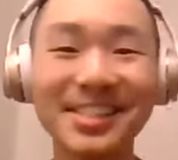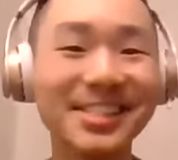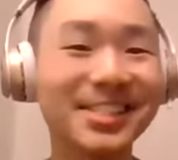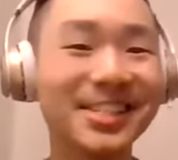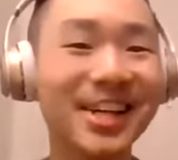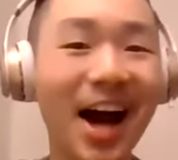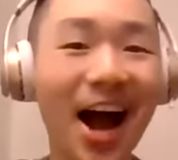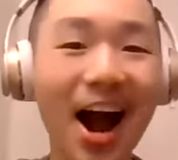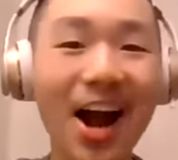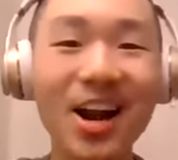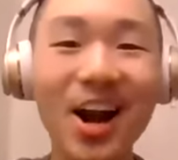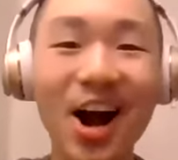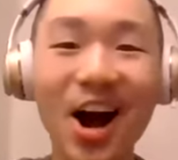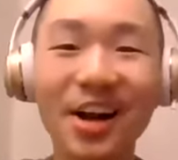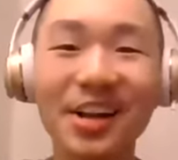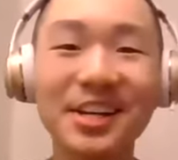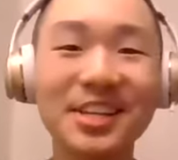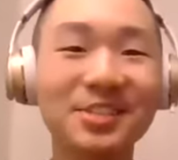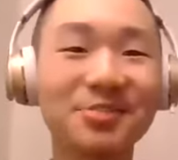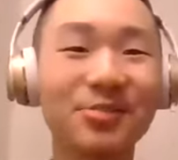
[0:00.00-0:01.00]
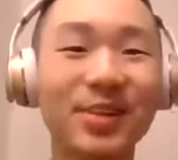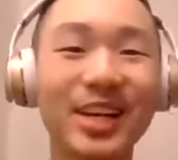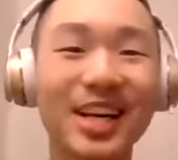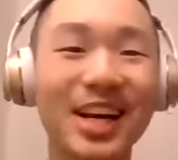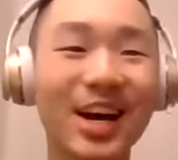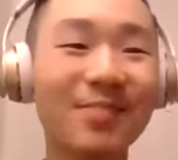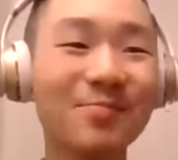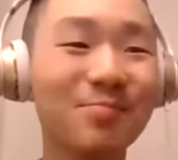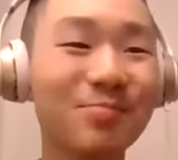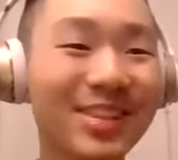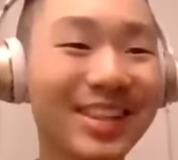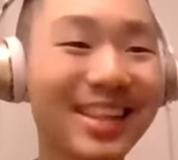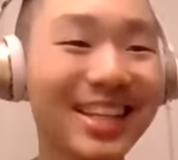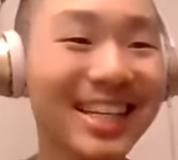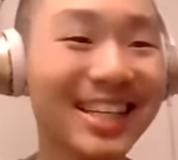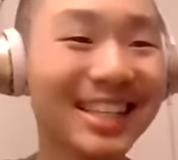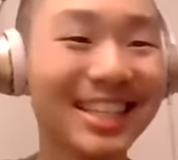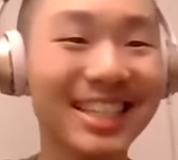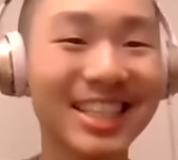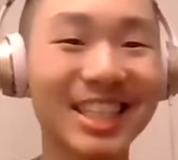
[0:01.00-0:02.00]
the entire audience went
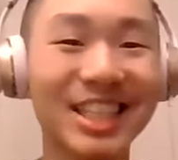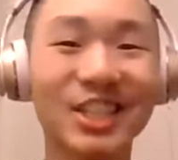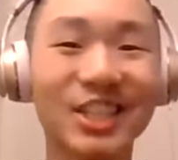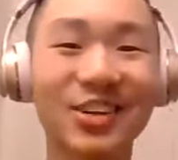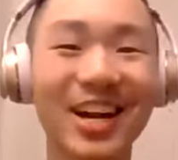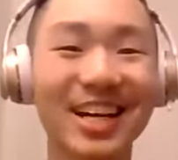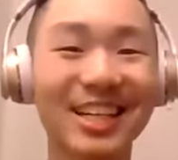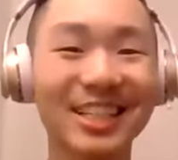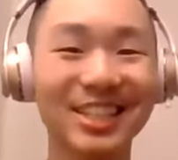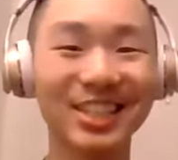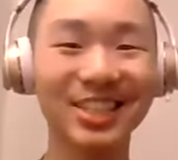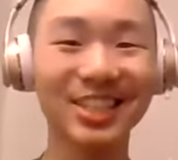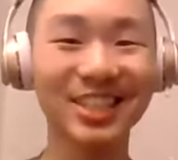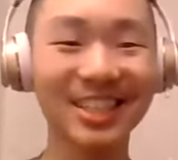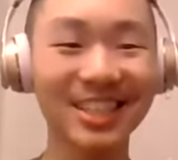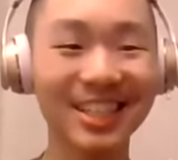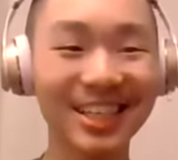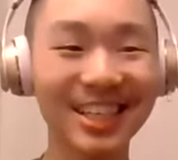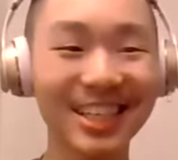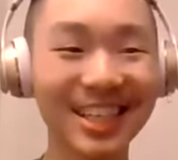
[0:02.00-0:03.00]
completely drenched.